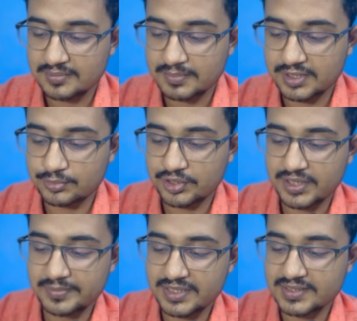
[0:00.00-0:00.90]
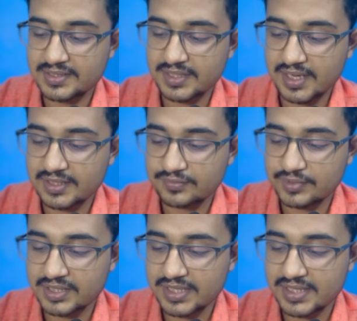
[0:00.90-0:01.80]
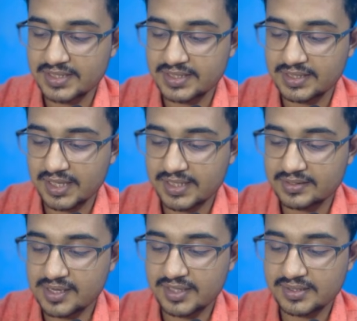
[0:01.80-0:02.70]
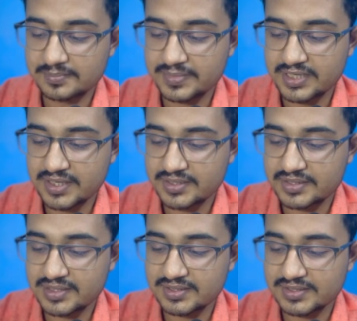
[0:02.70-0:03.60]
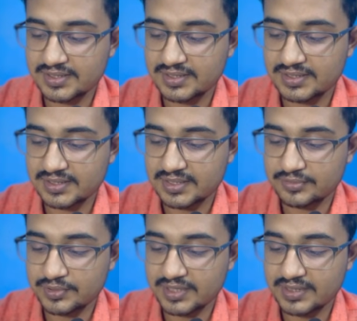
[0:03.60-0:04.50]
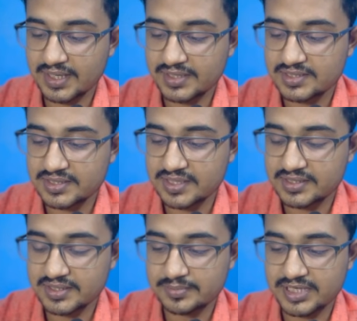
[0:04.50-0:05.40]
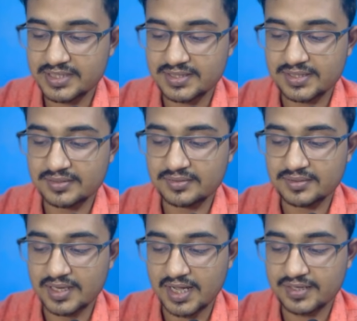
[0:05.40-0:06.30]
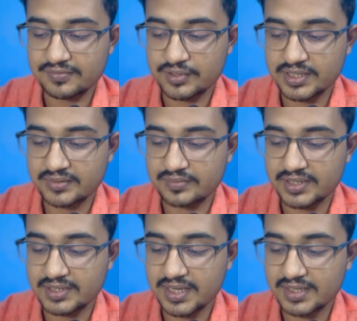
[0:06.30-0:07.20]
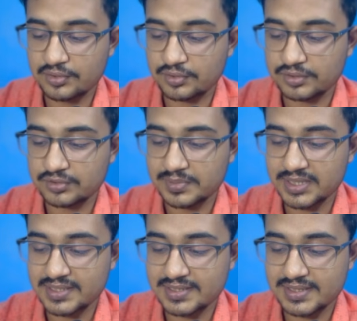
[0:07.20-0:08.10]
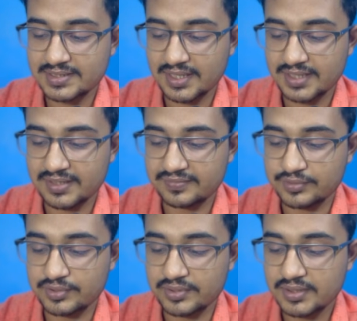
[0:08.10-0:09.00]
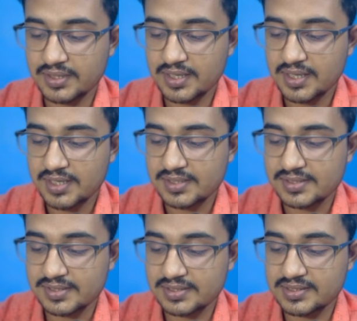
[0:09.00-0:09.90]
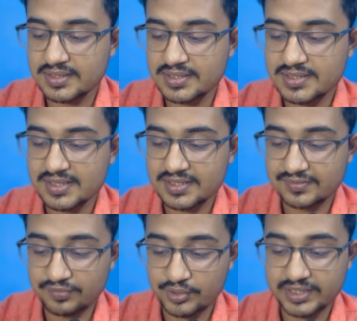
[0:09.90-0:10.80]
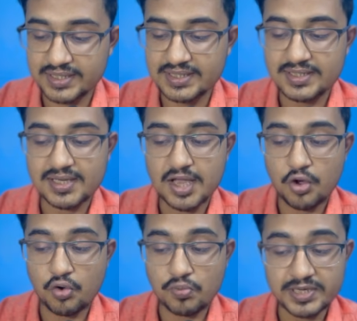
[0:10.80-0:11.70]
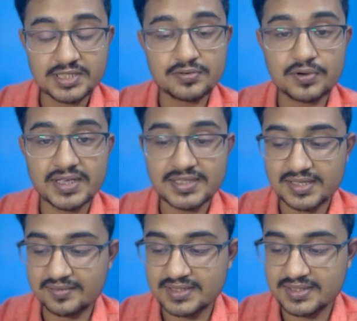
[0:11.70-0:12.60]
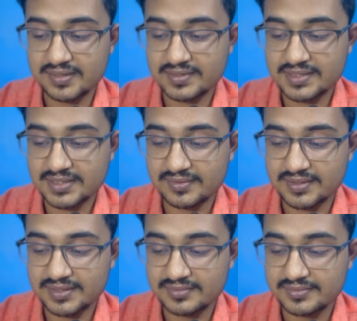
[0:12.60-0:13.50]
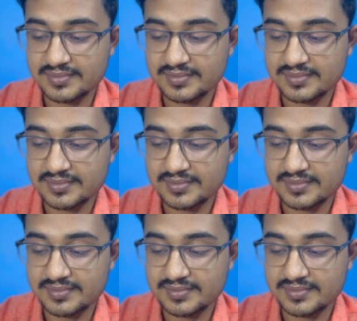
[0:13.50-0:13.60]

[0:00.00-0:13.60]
pulmonary medicine at 189 rank pediatrics 331 rank geriatric medicine 941 rank orthopedic 694 surgery 640 OBGY 777,